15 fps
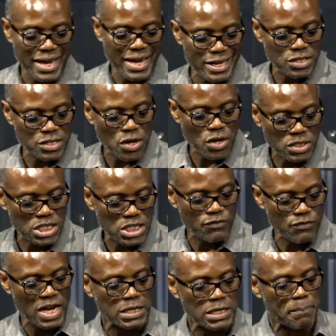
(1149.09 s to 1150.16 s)
success of the
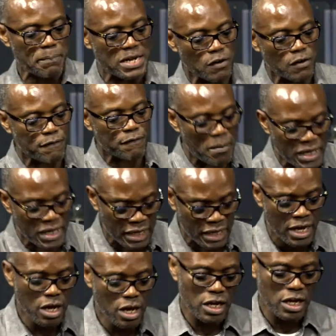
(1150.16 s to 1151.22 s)
enterprise of family
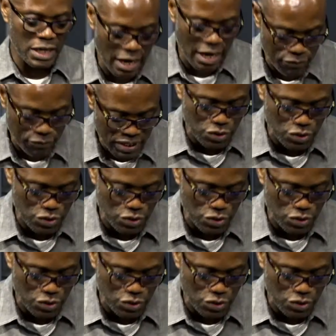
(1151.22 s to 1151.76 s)
in our race, O